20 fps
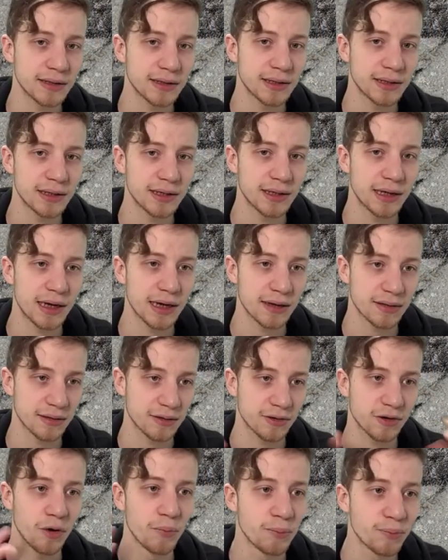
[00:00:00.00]
uh, are
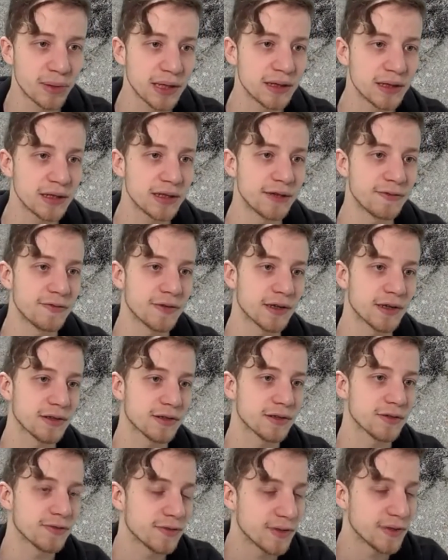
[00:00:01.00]
completely different
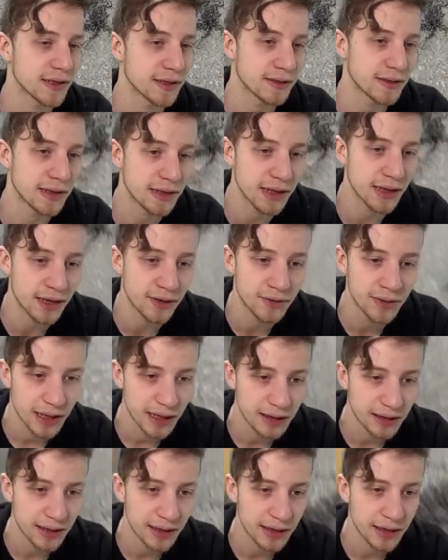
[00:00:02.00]
softwares right now,
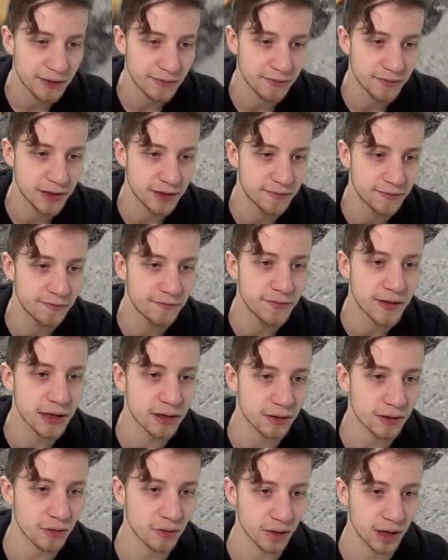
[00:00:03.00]
and they have this
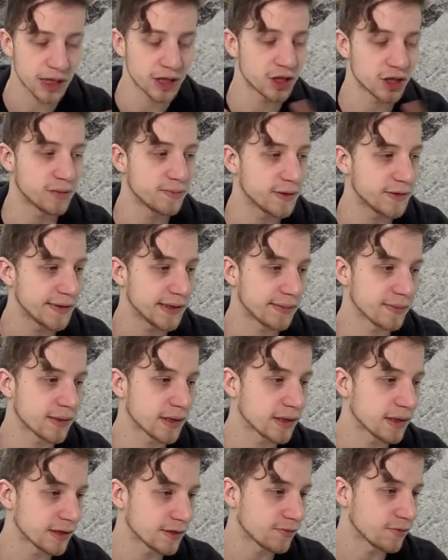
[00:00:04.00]
weird connection between them
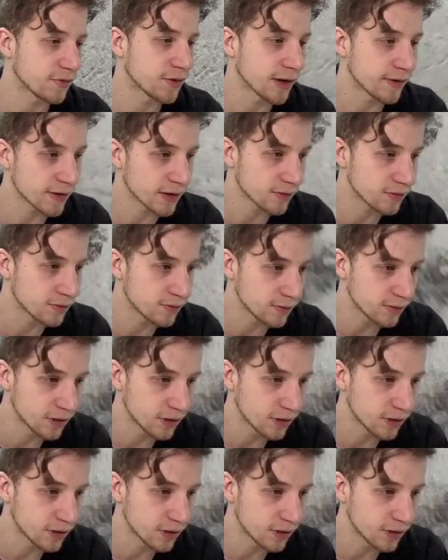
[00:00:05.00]
that takes forever to